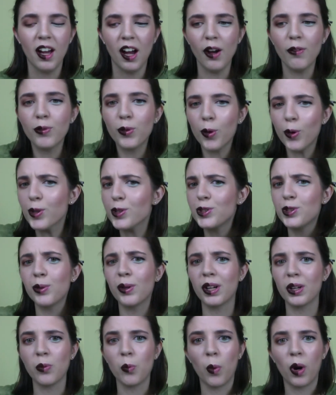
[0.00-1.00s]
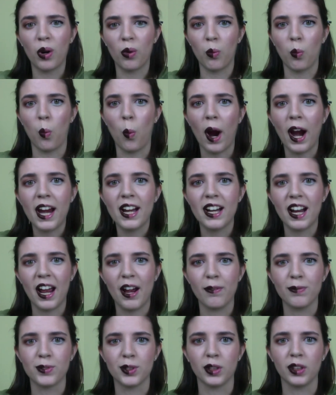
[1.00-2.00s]
Of course you can wear white
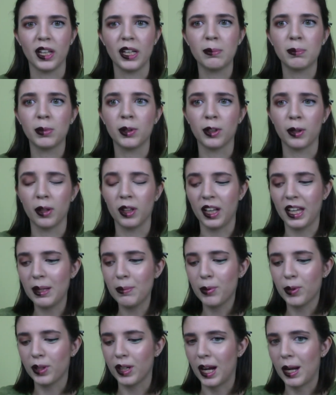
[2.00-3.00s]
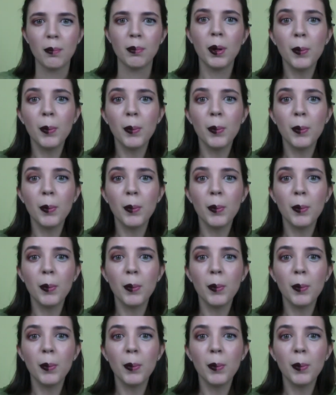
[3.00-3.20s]
after Labor Day,